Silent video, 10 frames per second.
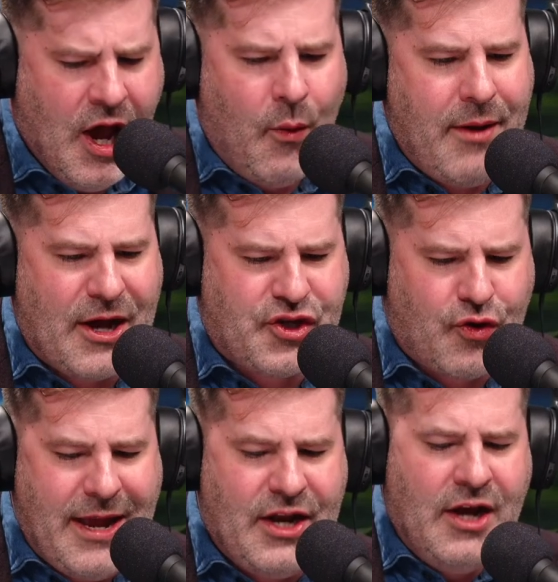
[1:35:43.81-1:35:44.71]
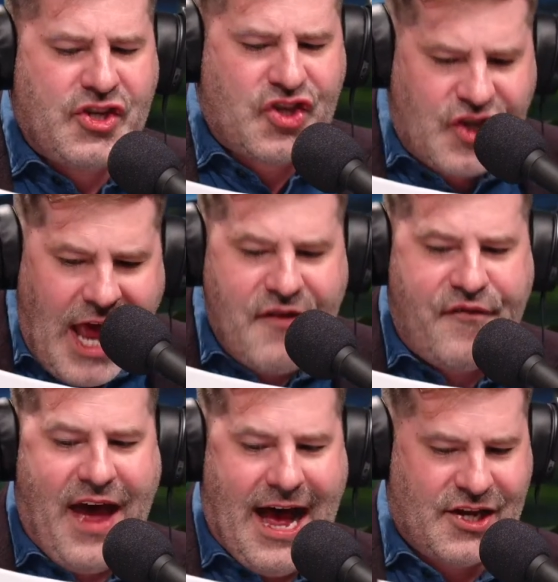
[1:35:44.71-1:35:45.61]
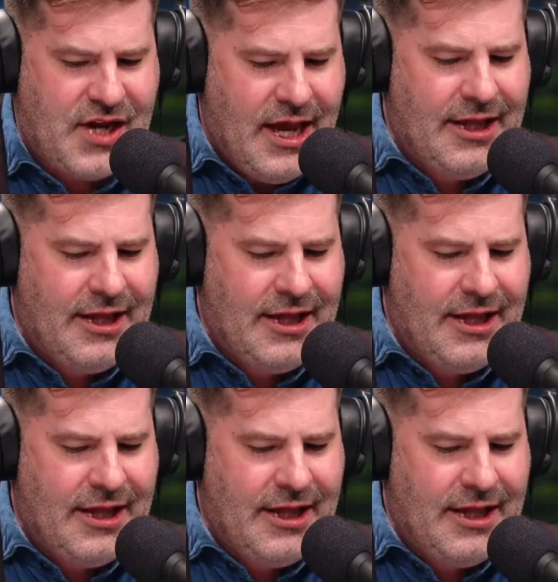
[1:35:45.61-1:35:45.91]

We must remain steadfast